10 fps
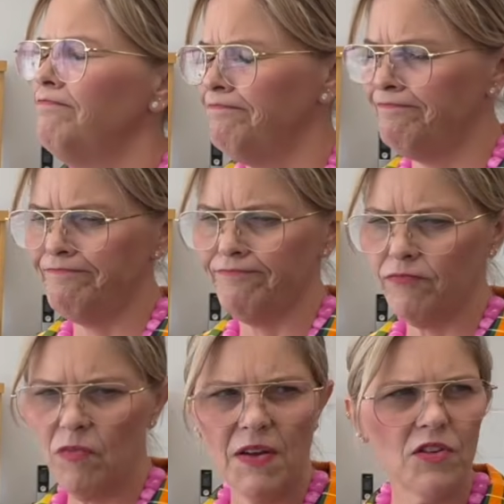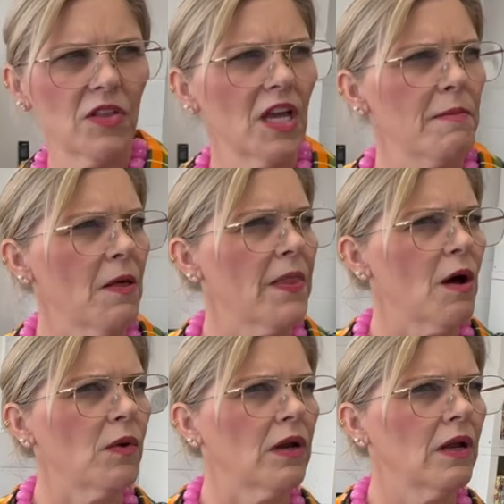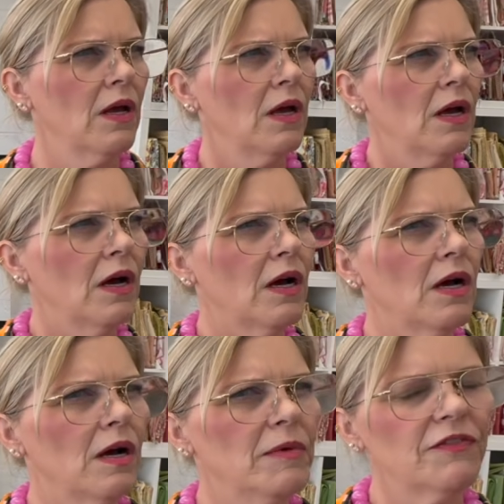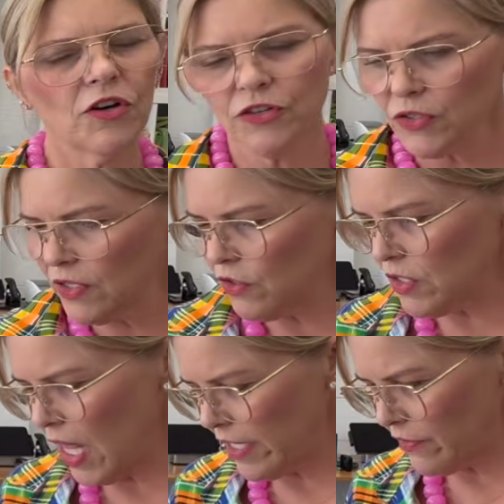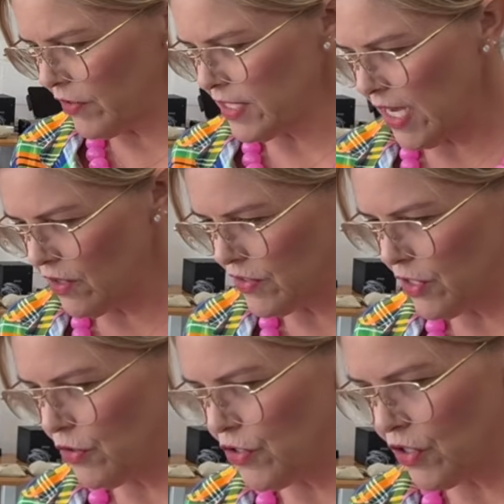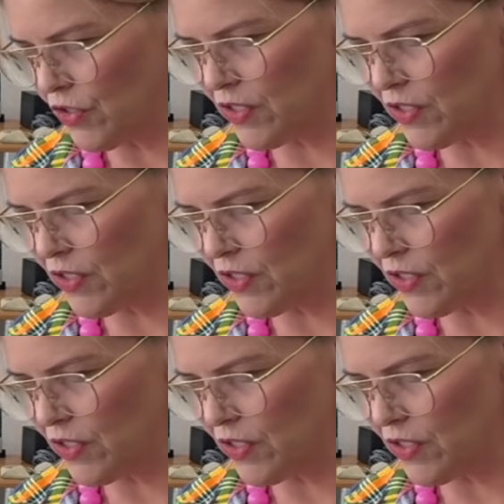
I'm gonna have to think about that one. But if you're interested, there's a lot of different designers that do sugar